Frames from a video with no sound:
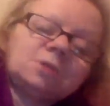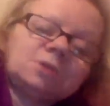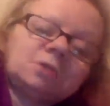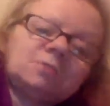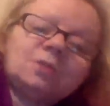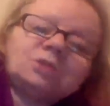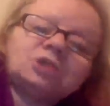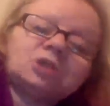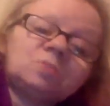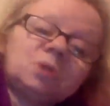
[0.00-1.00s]
I know
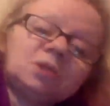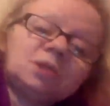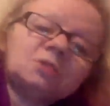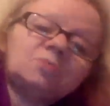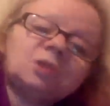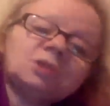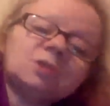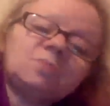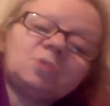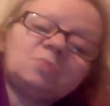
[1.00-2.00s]
eventually I might need to be
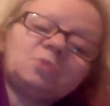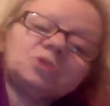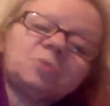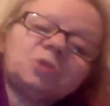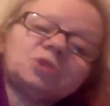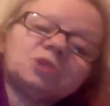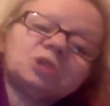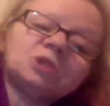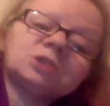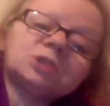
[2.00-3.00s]
somewhere more
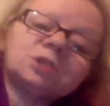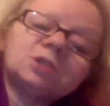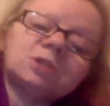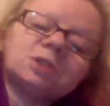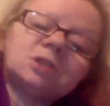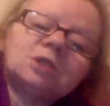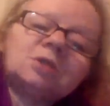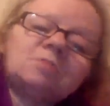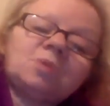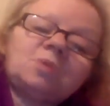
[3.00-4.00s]
specialist
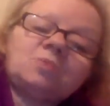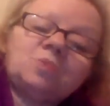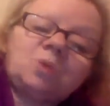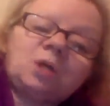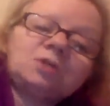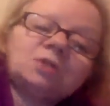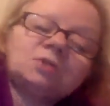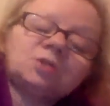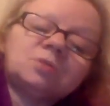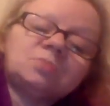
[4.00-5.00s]
But the way they're
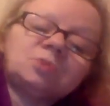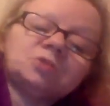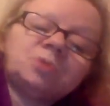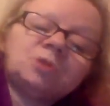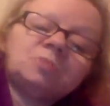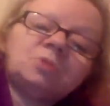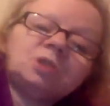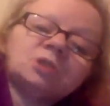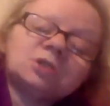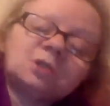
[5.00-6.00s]
trying to push people
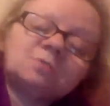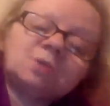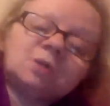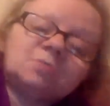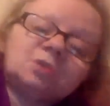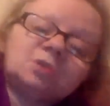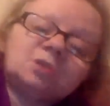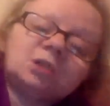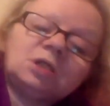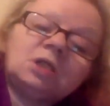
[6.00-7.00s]
into that environment
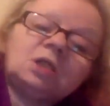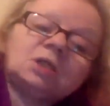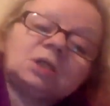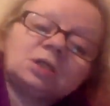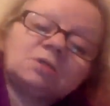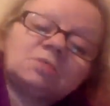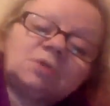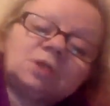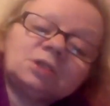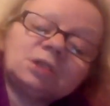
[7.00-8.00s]
and cut your
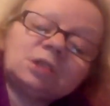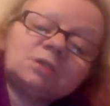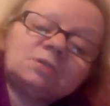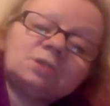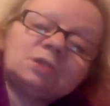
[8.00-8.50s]
rights out,